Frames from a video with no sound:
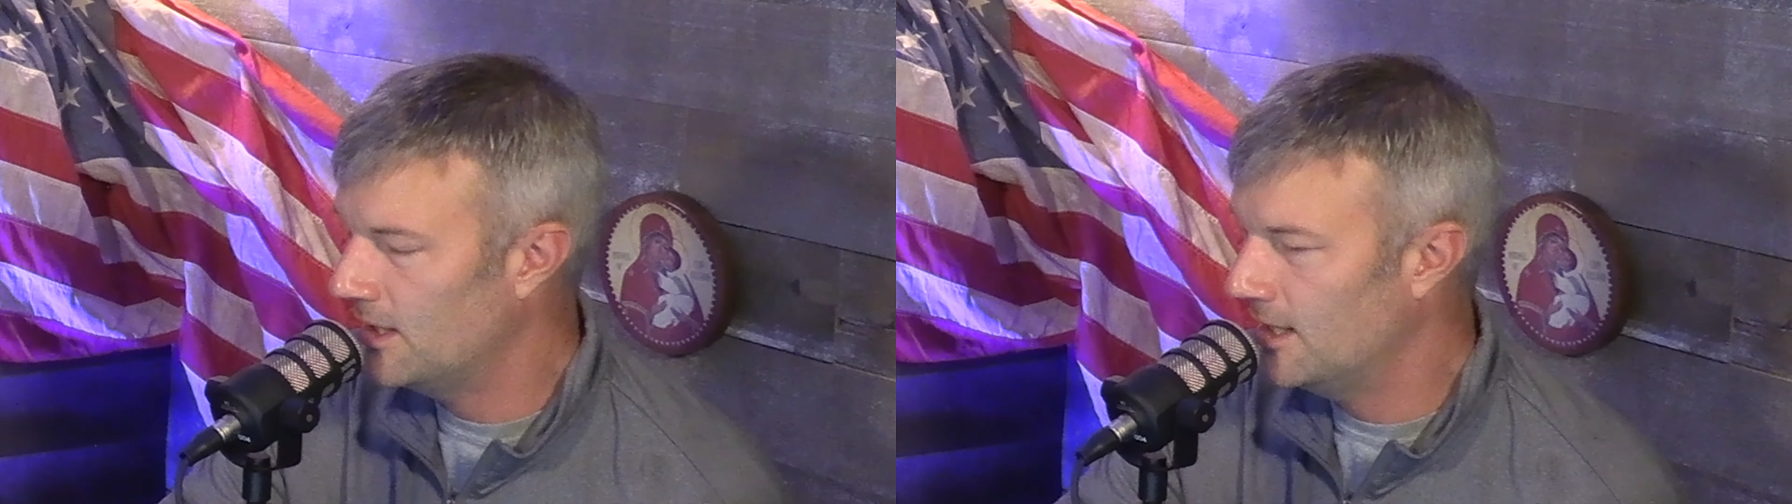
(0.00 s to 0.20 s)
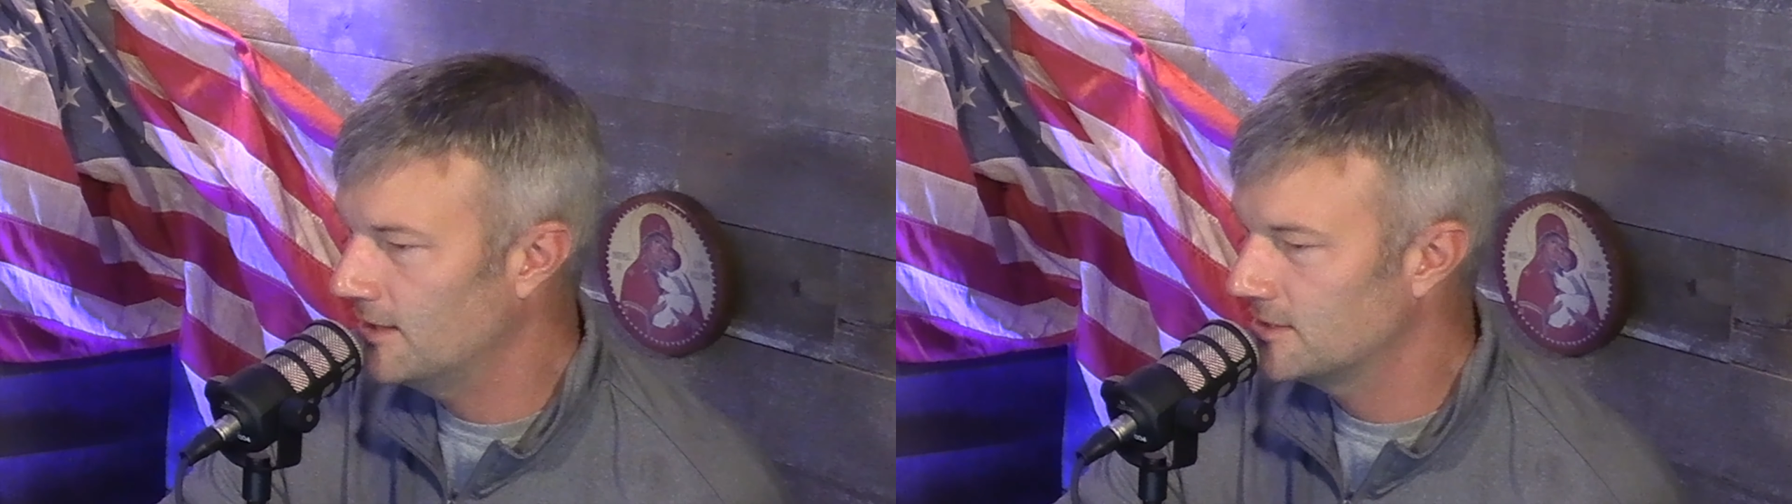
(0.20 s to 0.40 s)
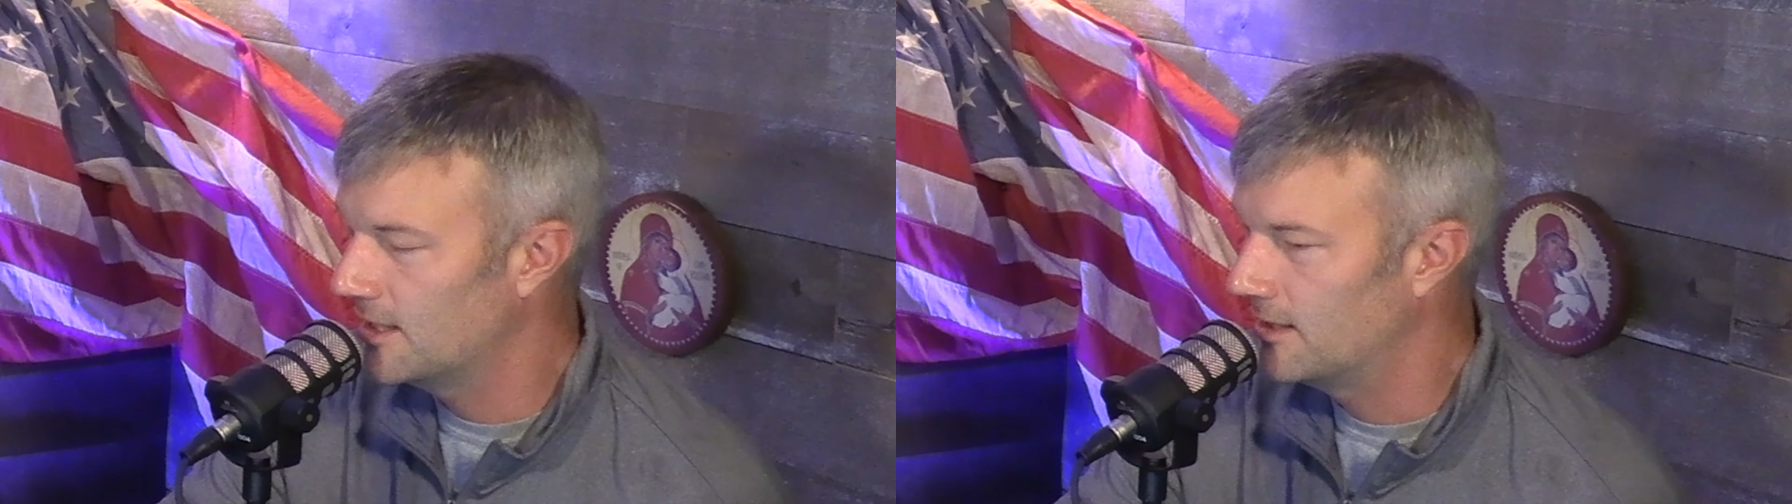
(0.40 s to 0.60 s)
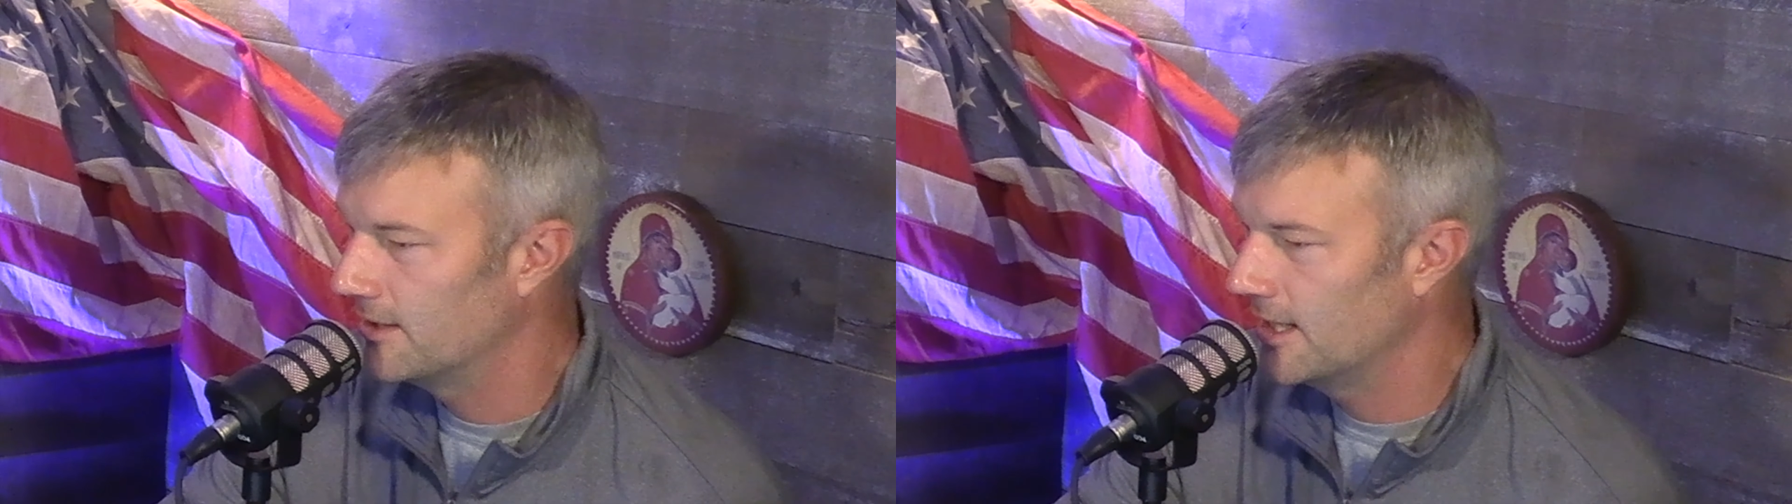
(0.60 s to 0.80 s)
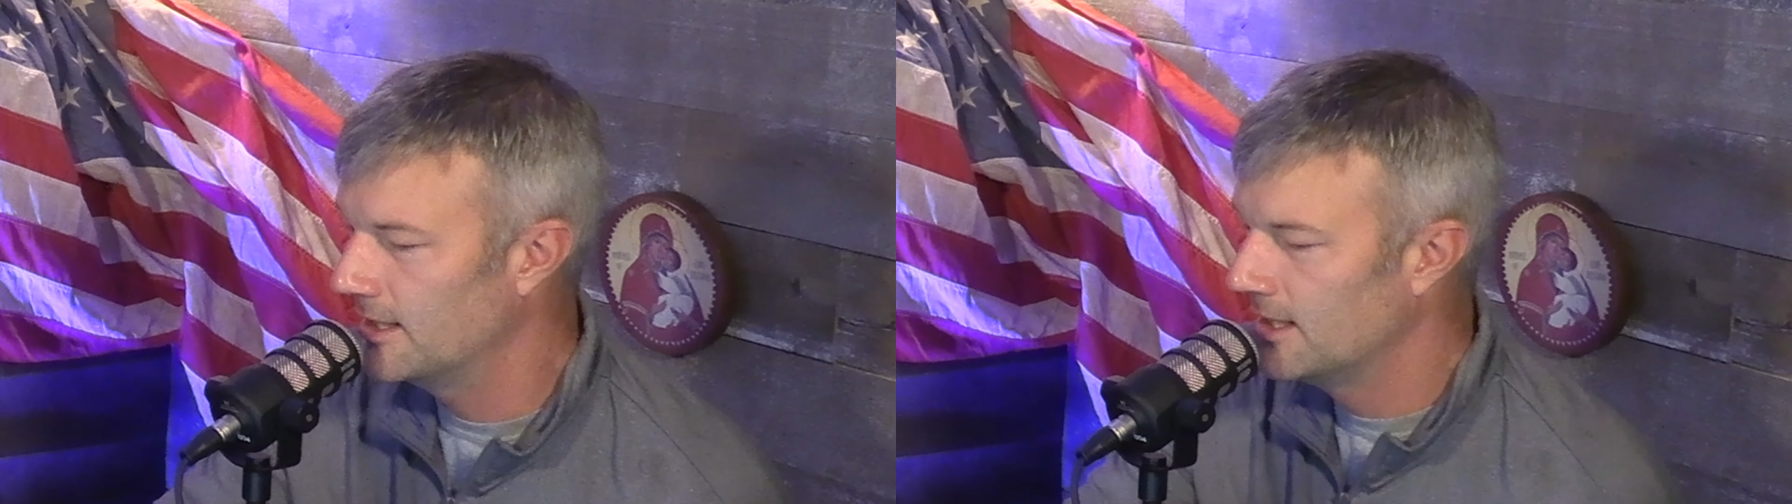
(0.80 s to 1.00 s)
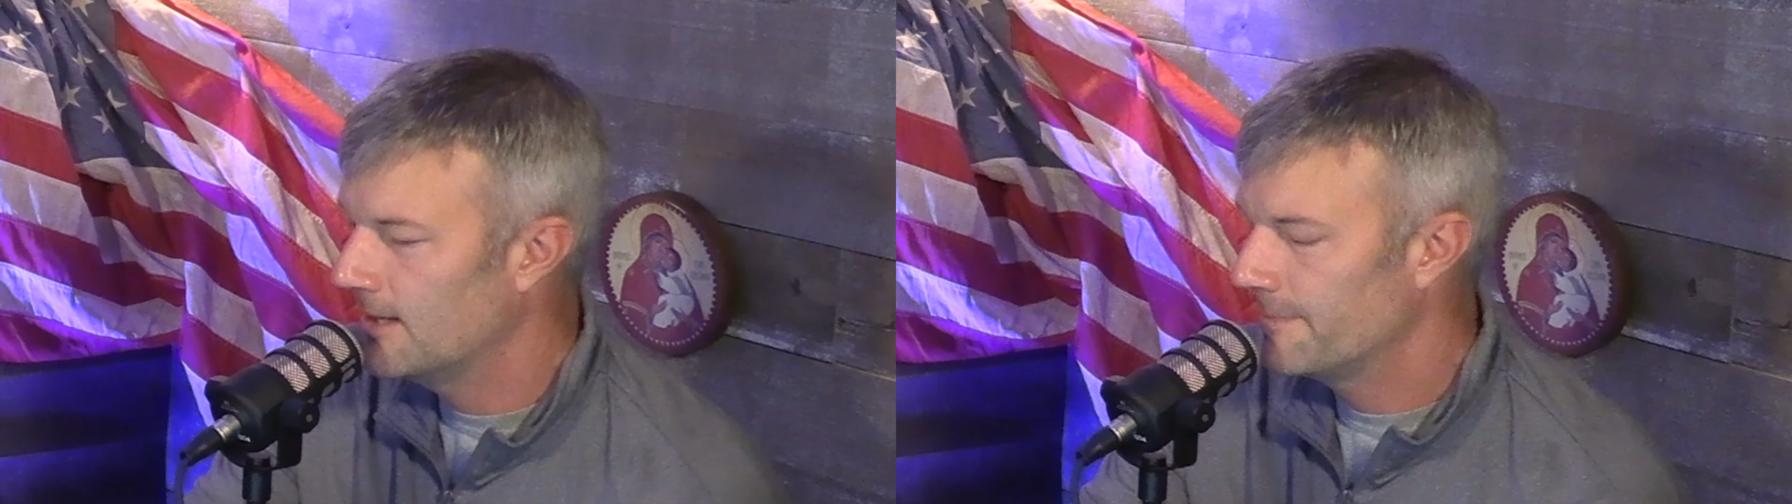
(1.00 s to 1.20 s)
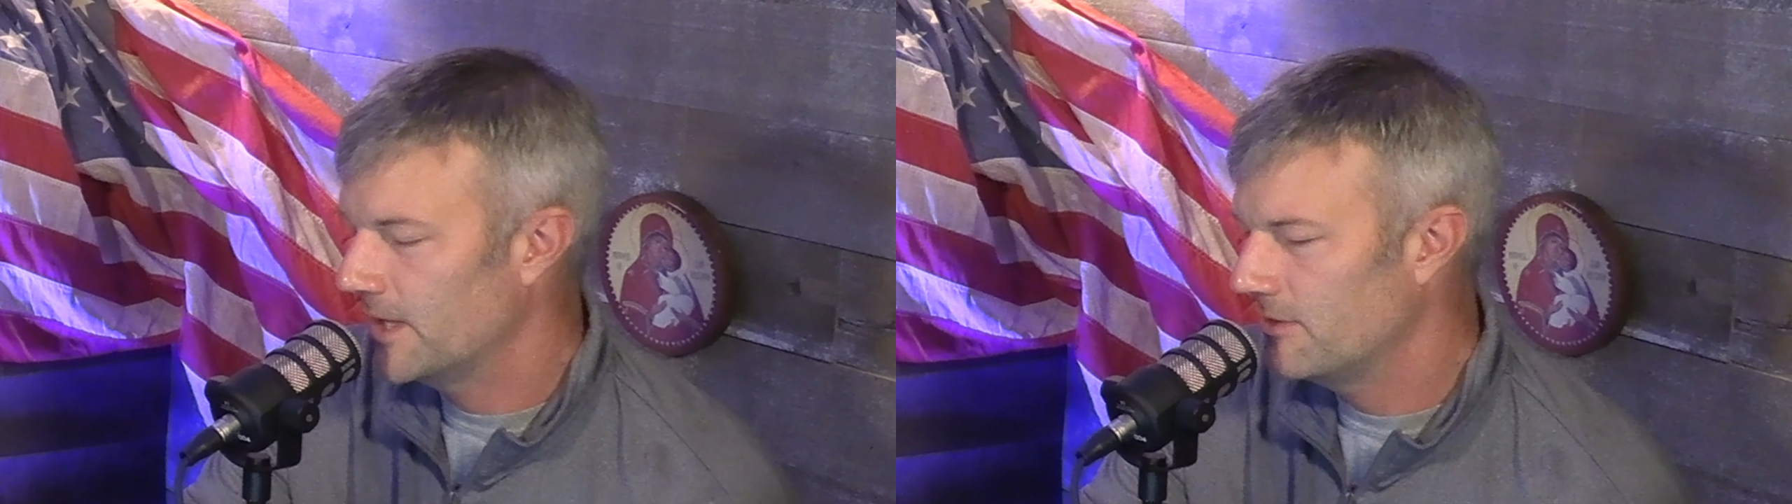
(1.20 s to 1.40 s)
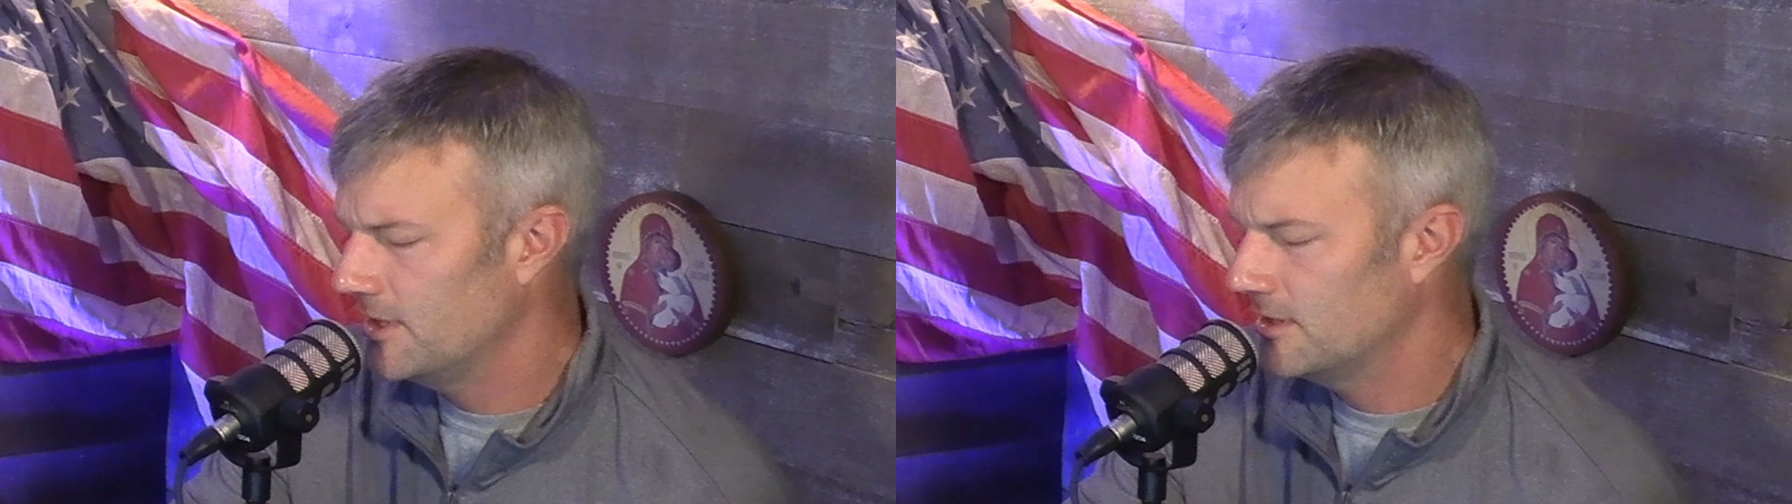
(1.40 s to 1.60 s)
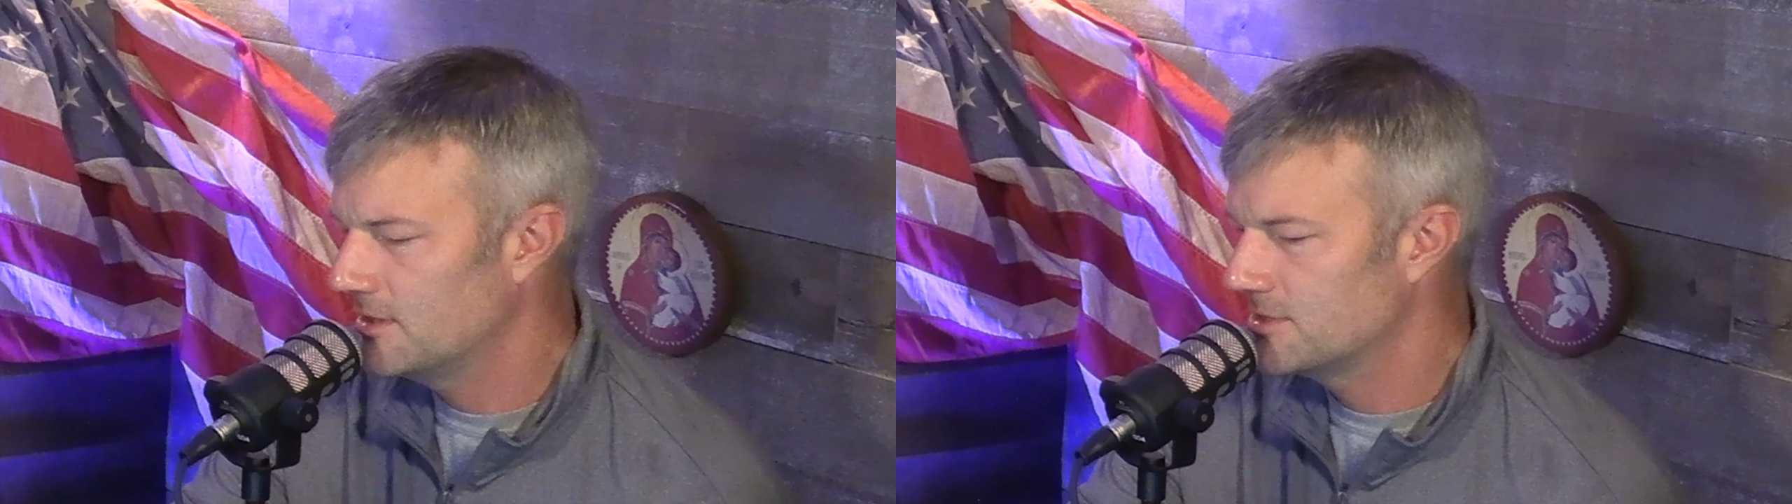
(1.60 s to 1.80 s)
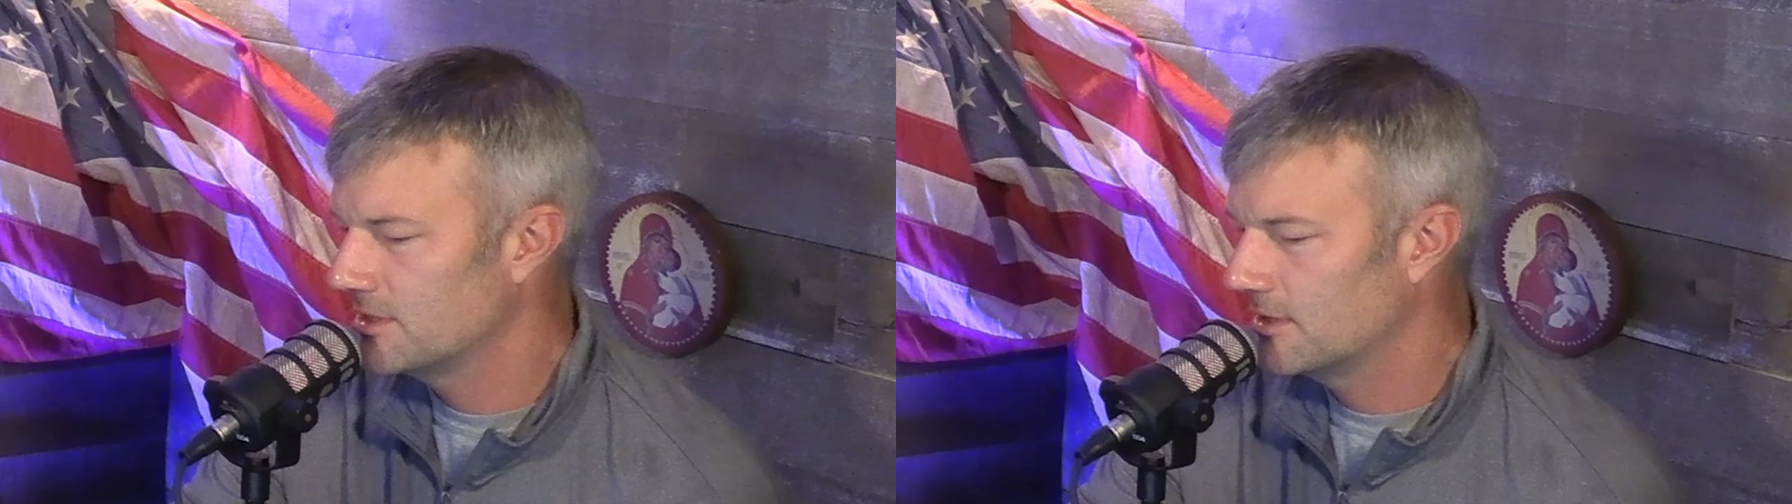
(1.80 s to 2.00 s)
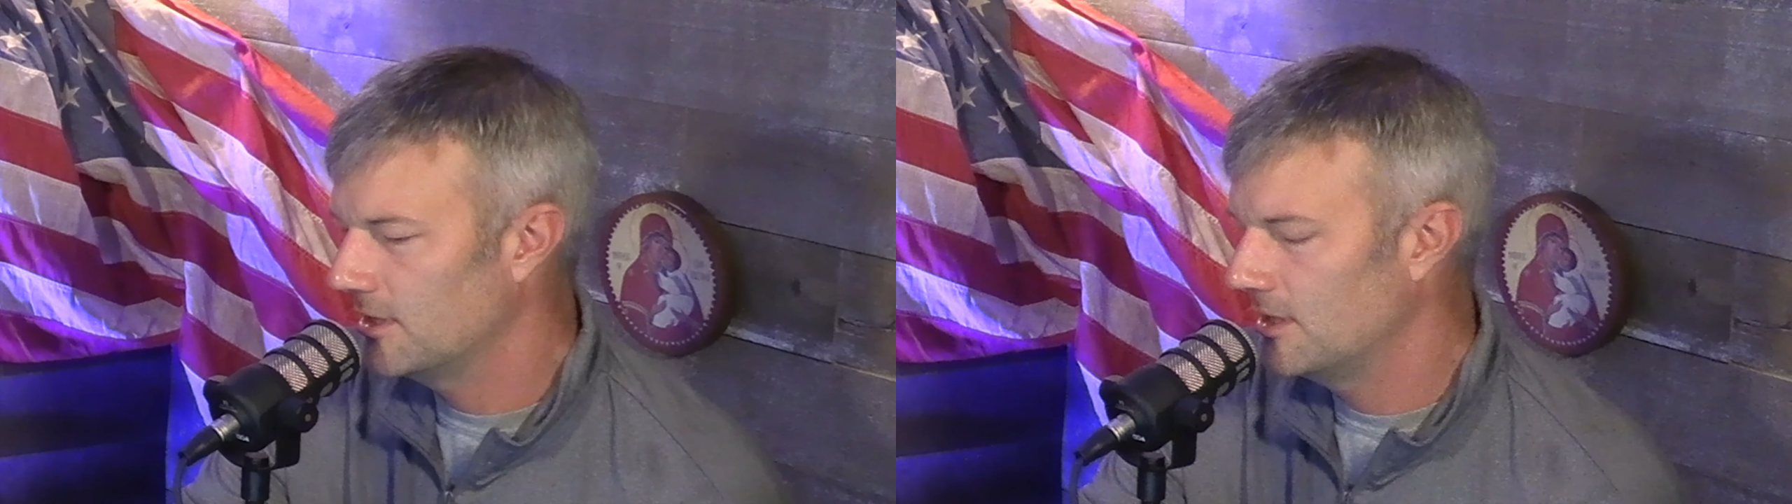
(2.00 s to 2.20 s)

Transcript: and I think that is